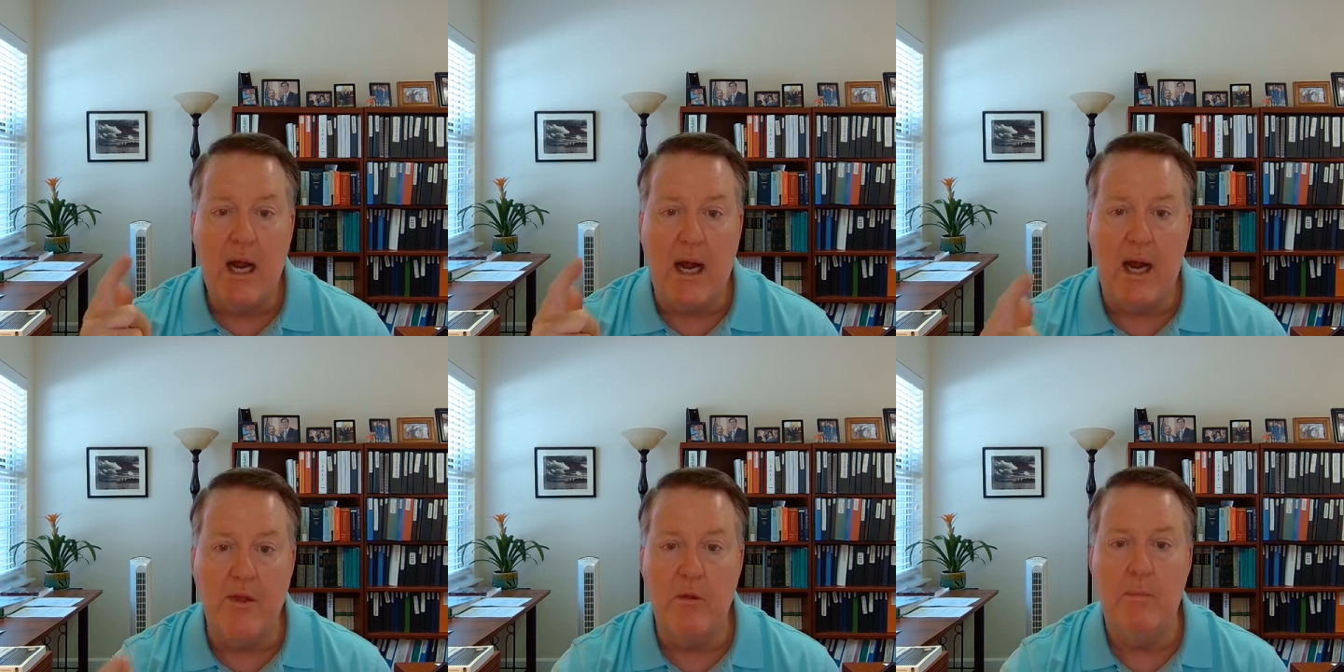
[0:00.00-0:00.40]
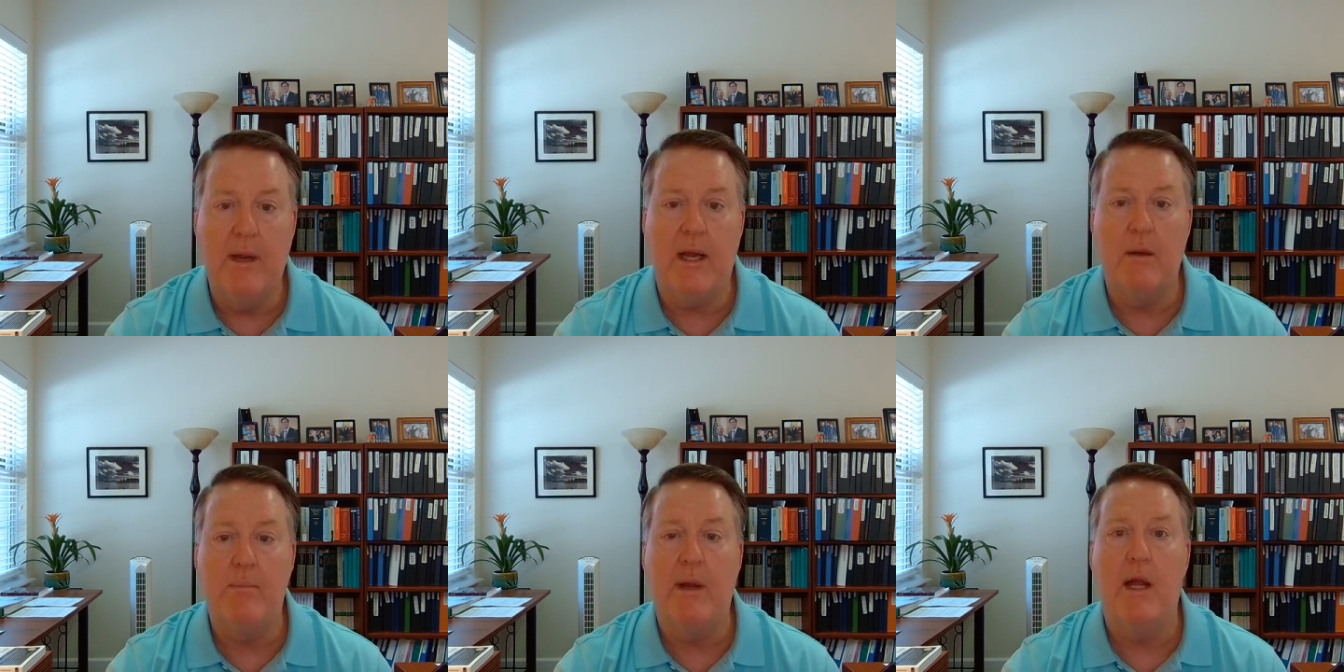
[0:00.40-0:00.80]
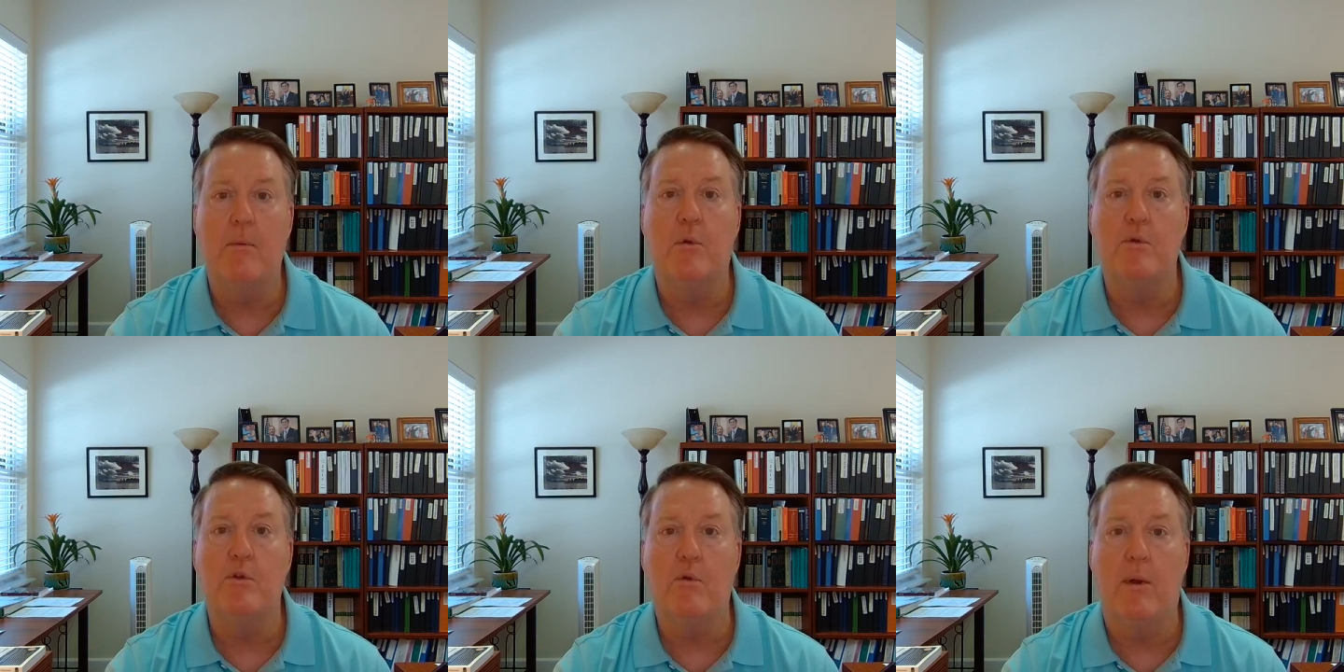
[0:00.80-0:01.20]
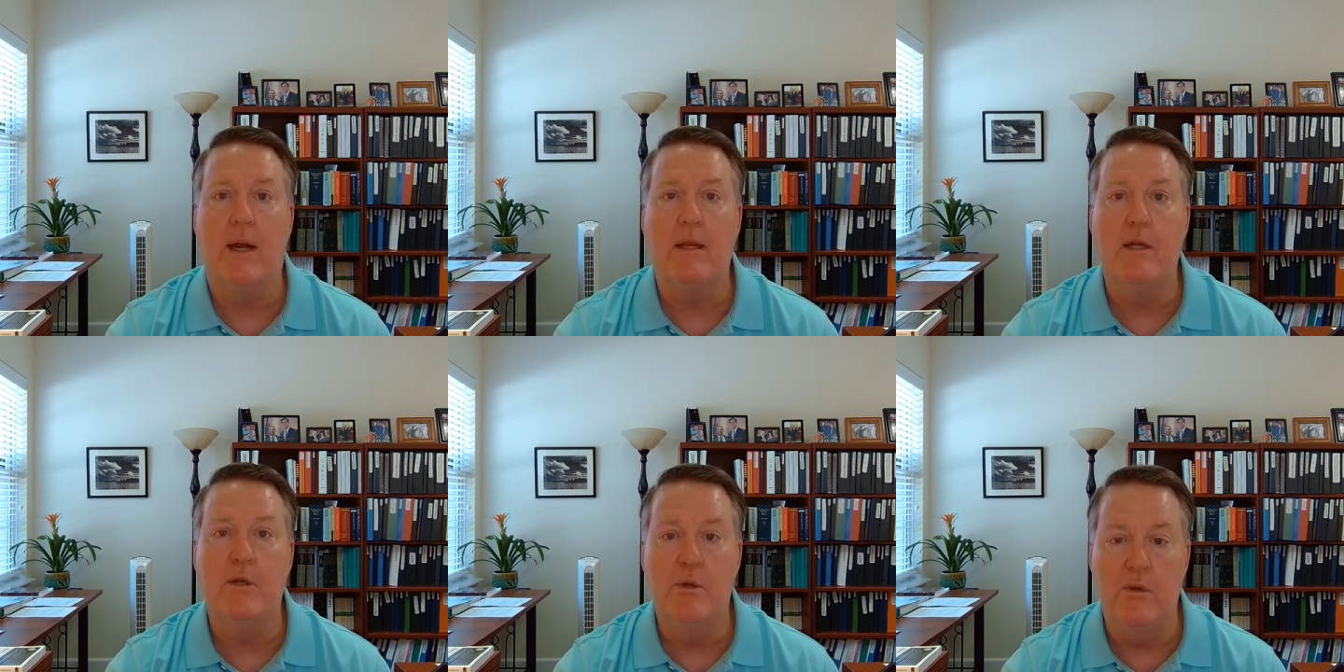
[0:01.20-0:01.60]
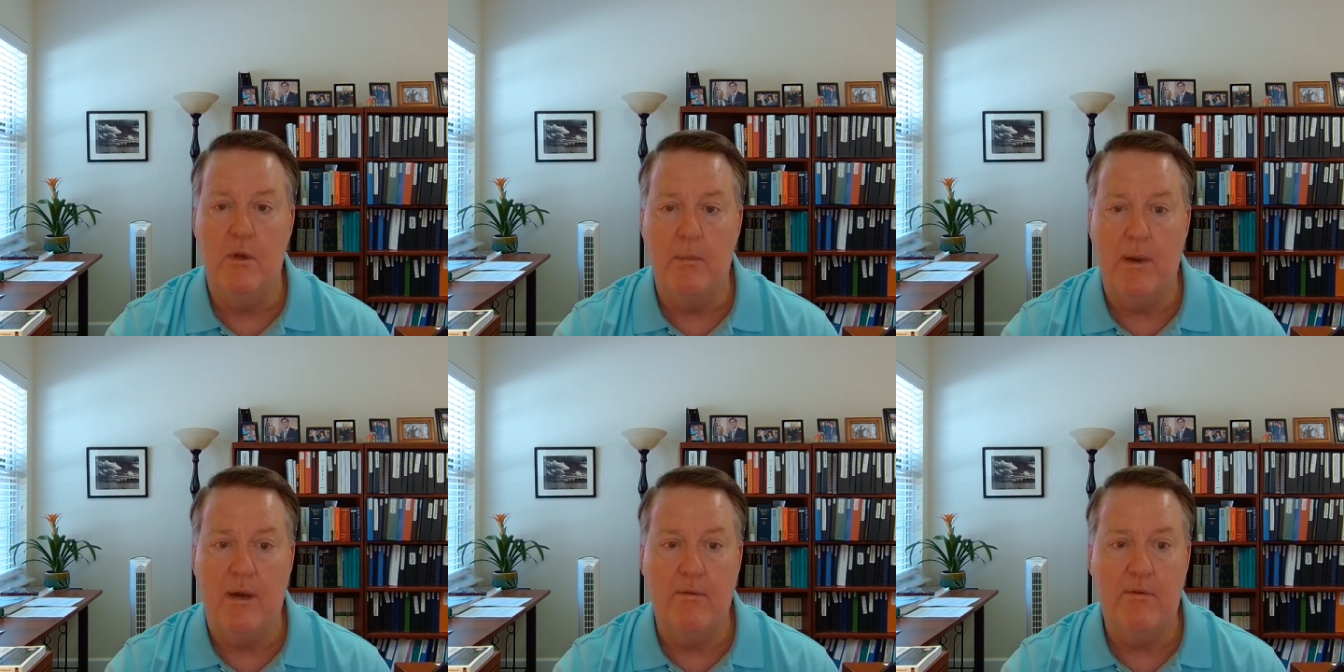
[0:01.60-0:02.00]
Either make it payable directly to
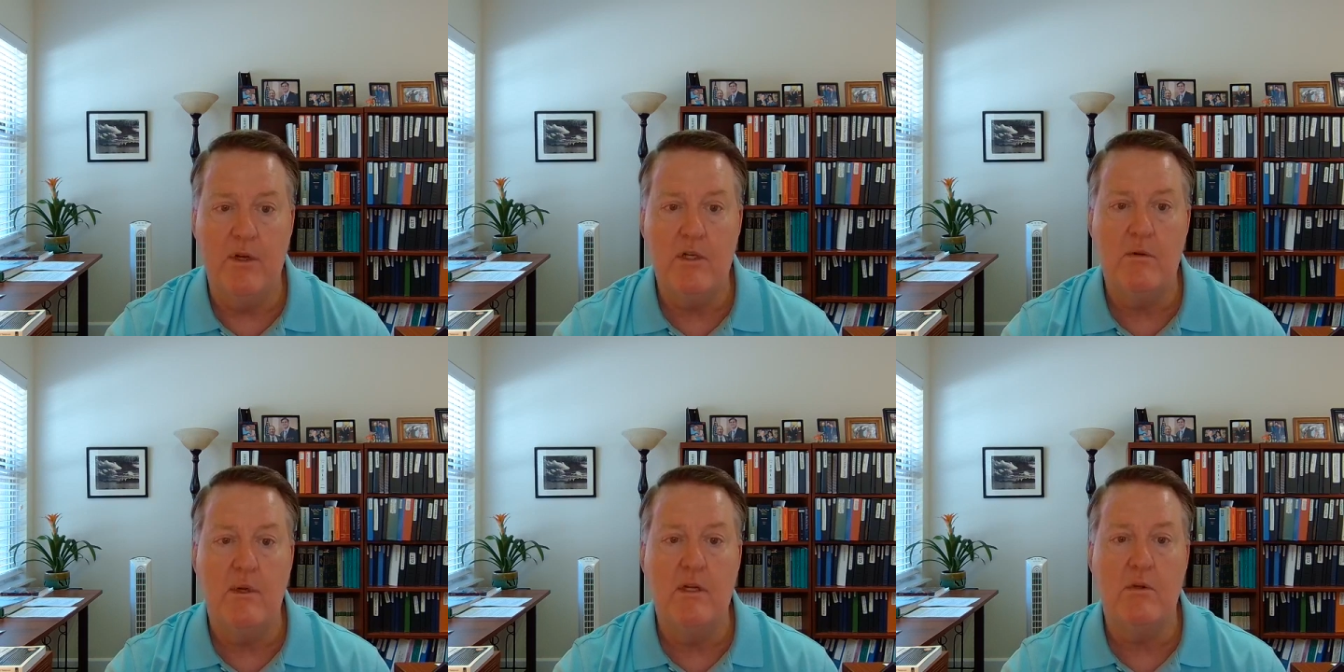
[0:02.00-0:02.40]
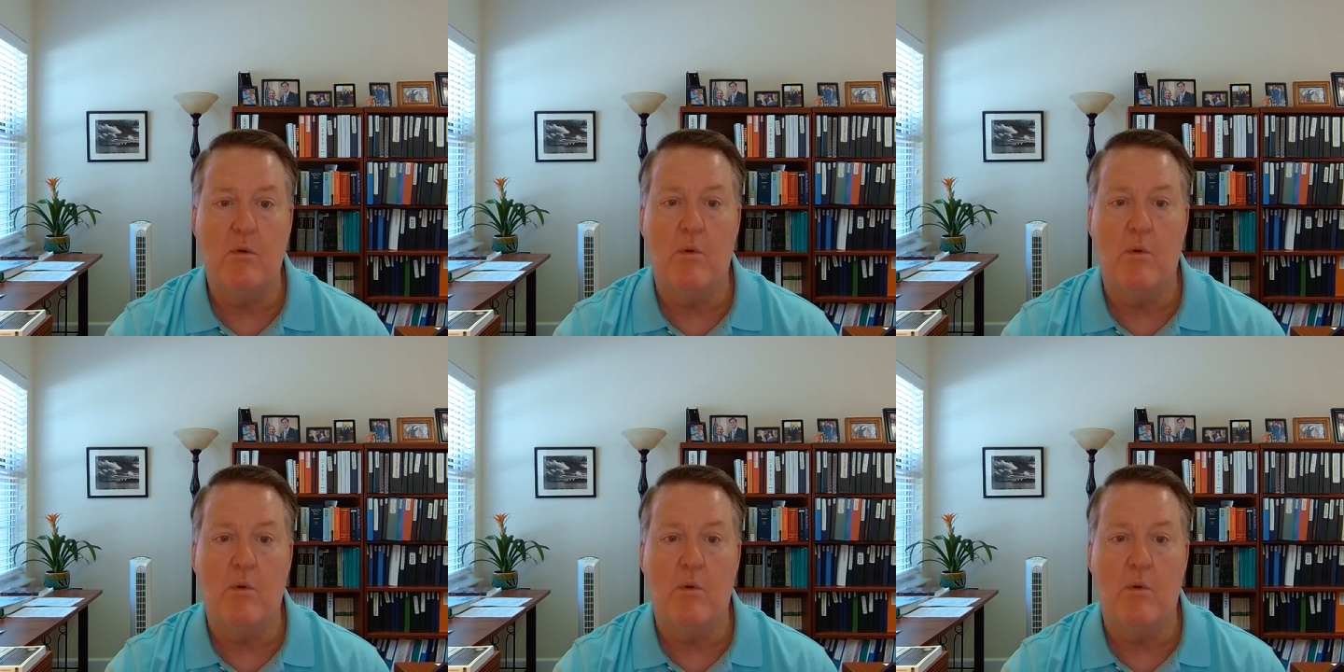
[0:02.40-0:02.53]
the beneficiaries,